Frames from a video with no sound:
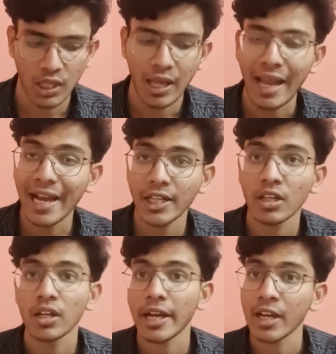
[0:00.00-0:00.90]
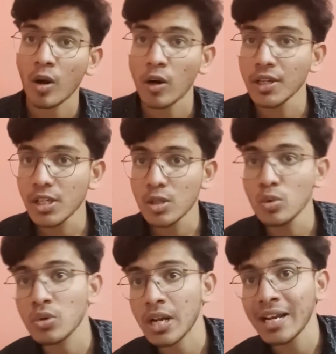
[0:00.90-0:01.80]
and in order to
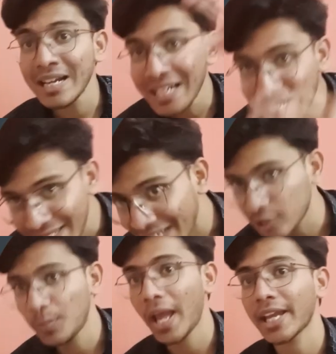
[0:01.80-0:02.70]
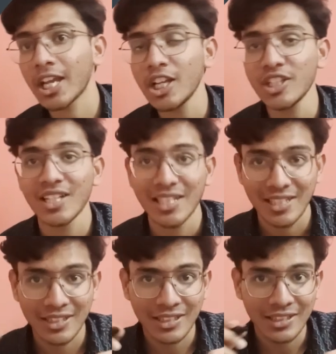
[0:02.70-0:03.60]
run that X package,
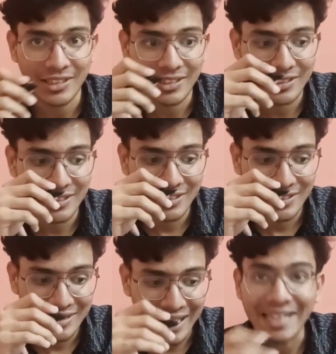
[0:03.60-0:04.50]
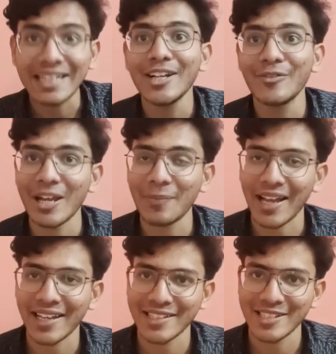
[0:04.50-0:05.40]
I need Y
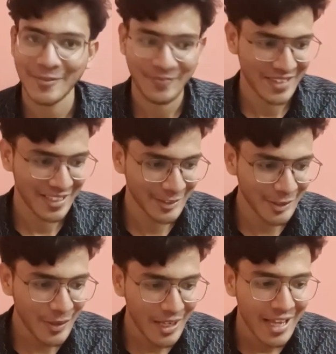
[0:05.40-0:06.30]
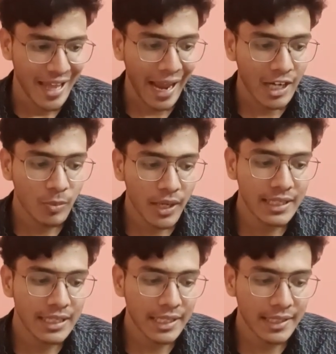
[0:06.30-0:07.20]
package. So
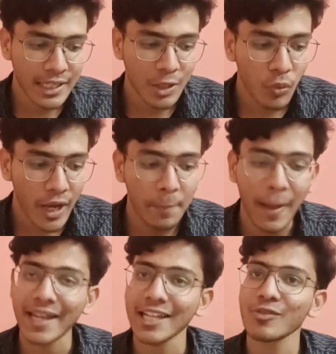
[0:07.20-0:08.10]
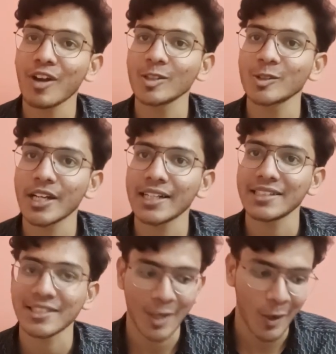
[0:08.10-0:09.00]
automatically that Y package will also get
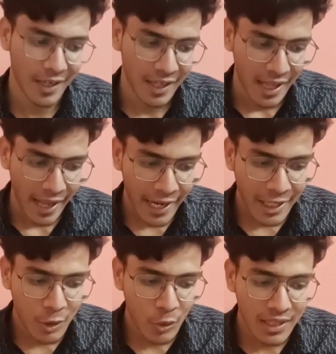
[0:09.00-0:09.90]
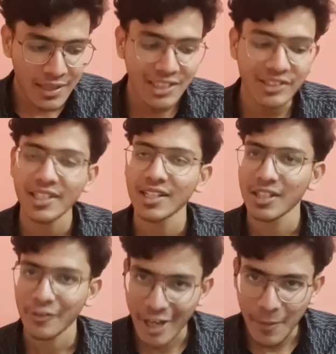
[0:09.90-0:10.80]
installed, and to run this
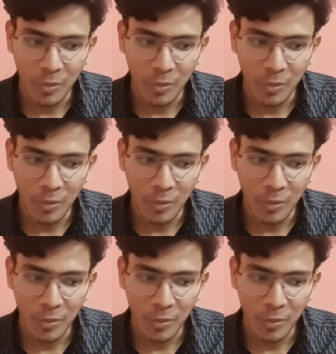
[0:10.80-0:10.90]
Y